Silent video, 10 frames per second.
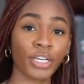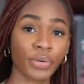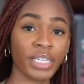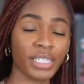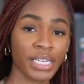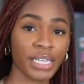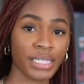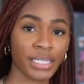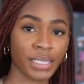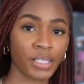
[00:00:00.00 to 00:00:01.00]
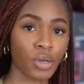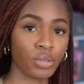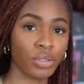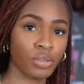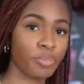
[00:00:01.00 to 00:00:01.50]
grease this. So
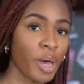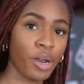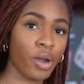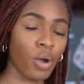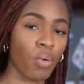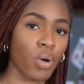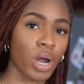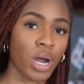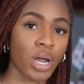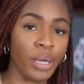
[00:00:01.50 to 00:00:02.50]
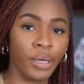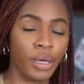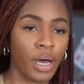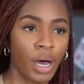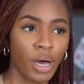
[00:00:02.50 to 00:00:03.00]
use butter or
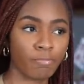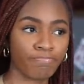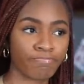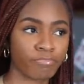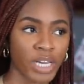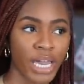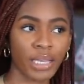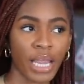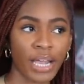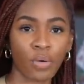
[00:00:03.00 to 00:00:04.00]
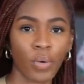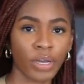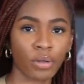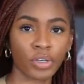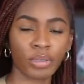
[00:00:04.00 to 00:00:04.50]
a light
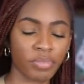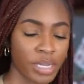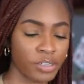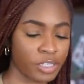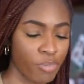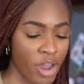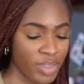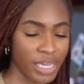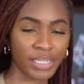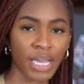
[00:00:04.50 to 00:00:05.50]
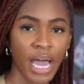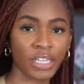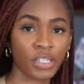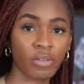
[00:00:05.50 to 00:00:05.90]
oil or something to spray the inside so